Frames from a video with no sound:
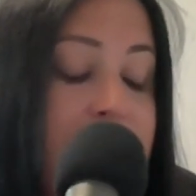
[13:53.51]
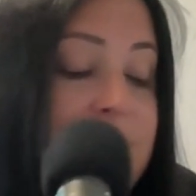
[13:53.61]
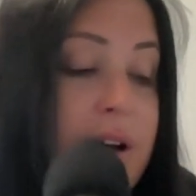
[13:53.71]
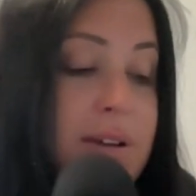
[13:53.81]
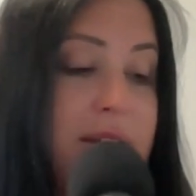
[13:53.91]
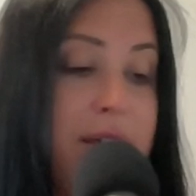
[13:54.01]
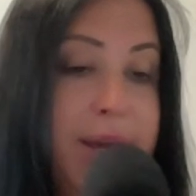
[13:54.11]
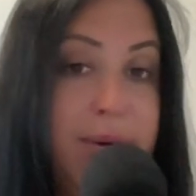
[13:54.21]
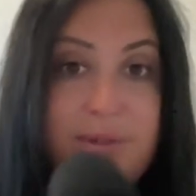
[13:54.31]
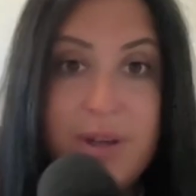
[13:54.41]
Doug said that
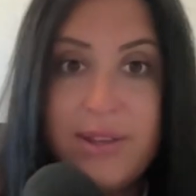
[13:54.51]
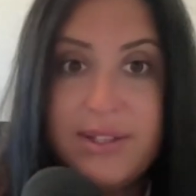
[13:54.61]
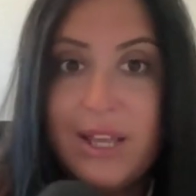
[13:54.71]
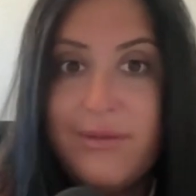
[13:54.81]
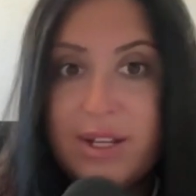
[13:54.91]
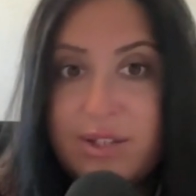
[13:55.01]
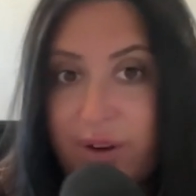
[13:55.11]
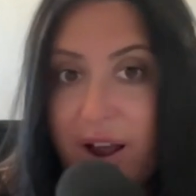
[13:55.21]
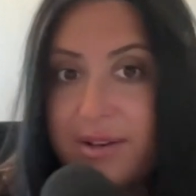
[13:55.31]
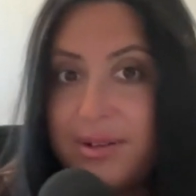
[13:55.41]
he would have done this to even his
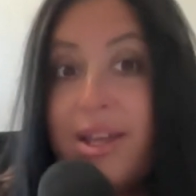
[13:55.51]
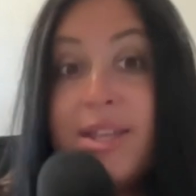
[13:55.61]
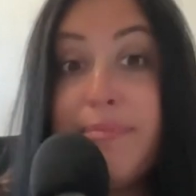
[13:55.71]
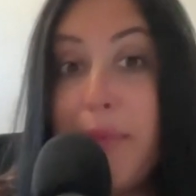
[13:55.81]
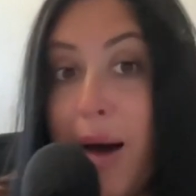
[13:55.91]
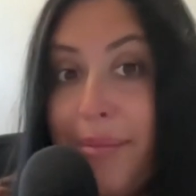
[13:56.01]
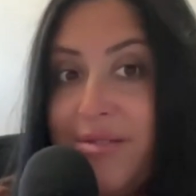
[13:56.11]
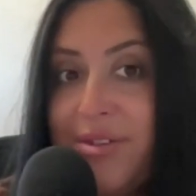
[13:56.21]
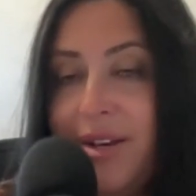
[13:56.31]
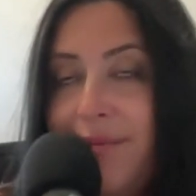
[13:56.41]
friend, his mom
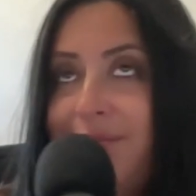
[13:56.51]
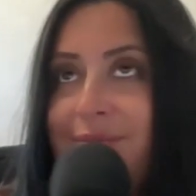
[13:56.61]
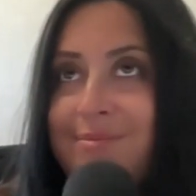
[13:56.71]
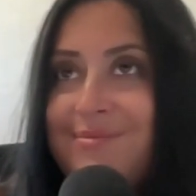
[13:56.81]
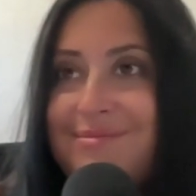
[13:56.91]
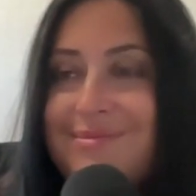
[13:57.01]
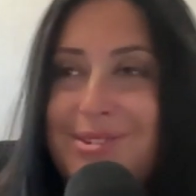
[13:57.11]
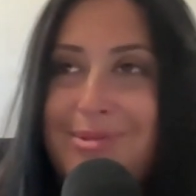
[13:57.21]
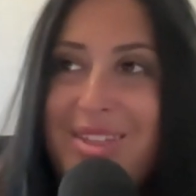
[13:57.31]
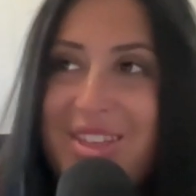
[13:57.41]
even.
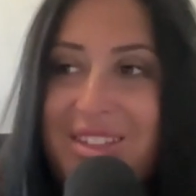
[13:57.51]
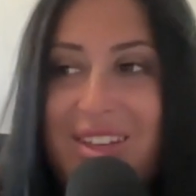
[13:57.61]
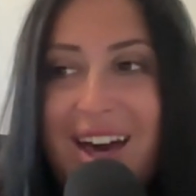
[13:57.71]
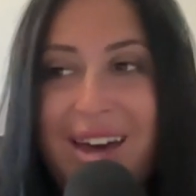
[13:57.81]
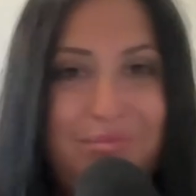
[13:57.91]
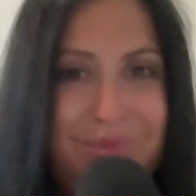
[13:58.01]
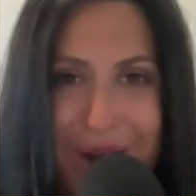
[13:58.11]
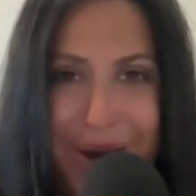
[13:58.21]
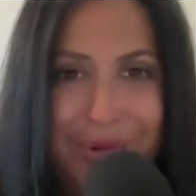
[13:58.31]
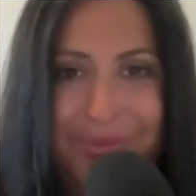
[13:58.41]
Do I think that?
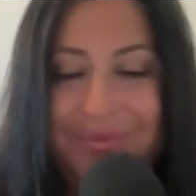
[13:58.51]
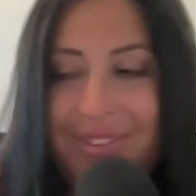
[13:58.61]
No.